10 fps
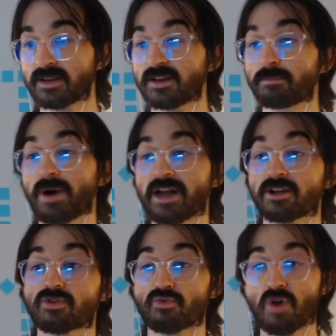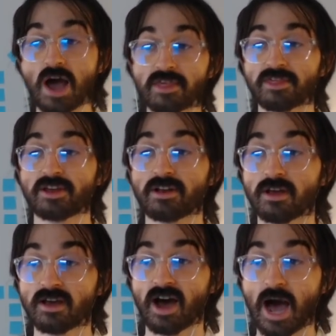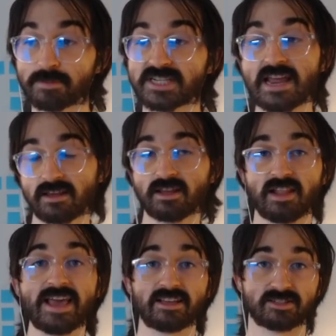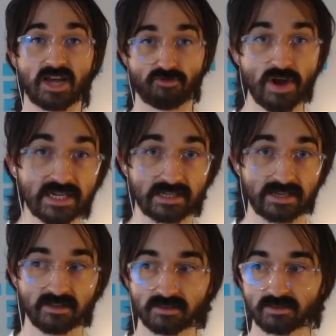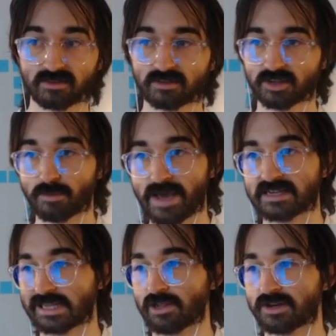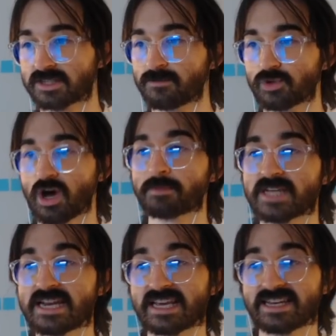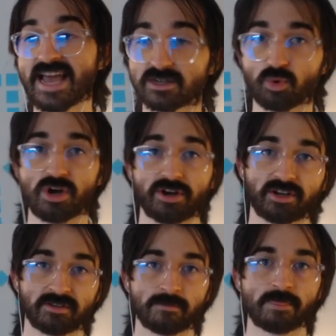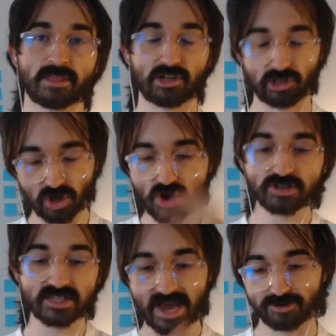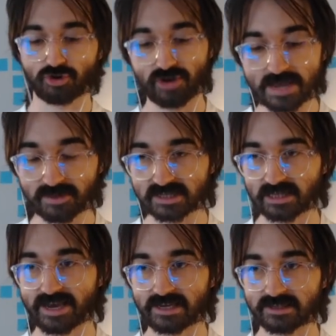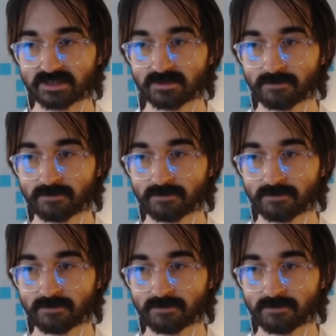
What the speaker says: But rather than updating the layers directly, compared to the loss, you're updating a network that learns how to create these layers,